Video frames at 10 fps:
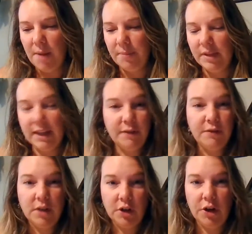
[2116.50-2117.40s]
like
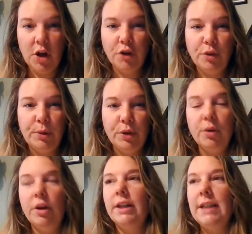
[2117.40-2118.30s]
if you're an
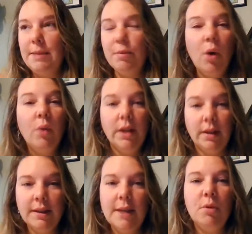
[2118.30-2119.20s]
entrepreneur, keep
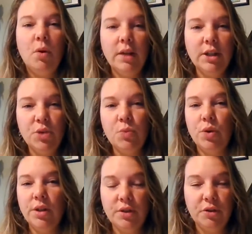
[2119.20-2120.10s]
going
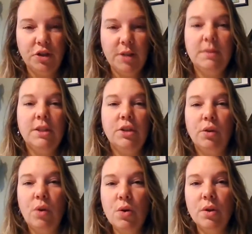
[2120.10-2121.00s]
towards your dreams and your
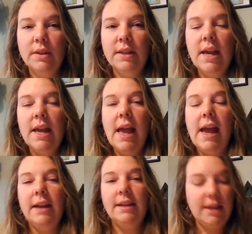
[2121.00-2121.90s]
goals.
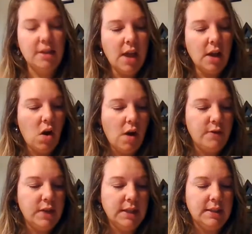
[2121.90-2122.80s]
And in that
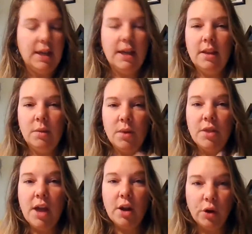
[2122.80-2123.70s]
confidence, with
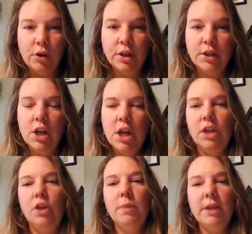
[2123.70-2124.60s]
that courage,
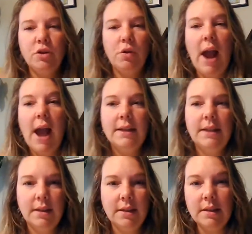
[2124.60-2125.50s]
you'll be
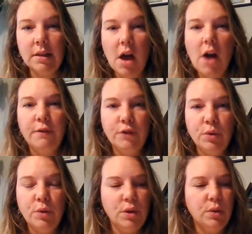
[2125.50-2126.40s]
attracting this love
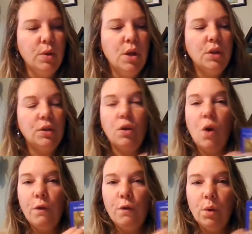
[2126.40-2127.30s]
to you. So
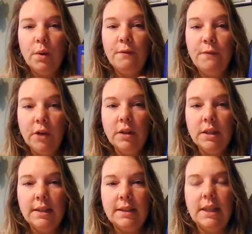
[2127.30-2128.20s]
go forward
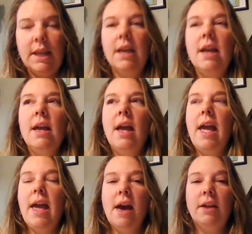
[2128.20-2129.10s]
fearlessly,
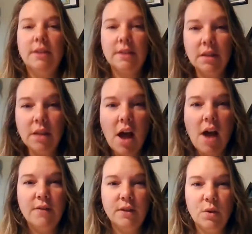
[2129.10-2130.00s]
and this
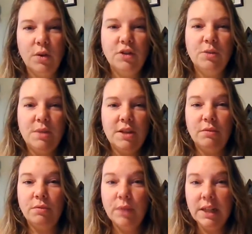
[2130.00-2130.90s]
love is going to be
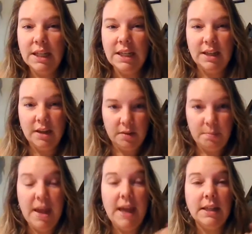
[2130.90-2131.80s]
really
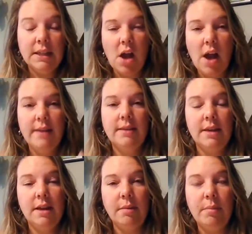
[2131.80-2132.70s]
magnetized
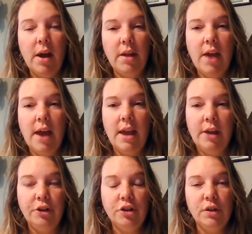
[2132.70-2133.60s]
in by that
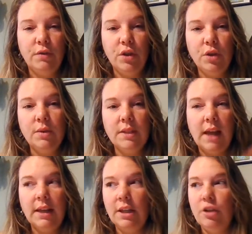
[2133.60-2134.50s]
energy of you
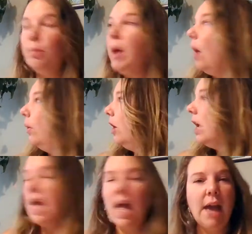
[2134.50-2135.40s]
standing in your power
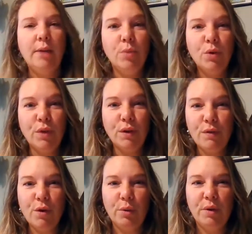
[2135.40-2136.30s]
and moving
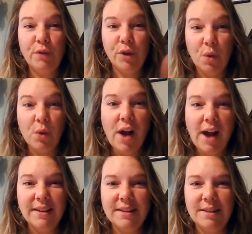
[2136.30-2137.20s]
forward for your
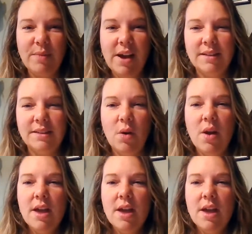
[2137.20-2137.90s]
highest and best. So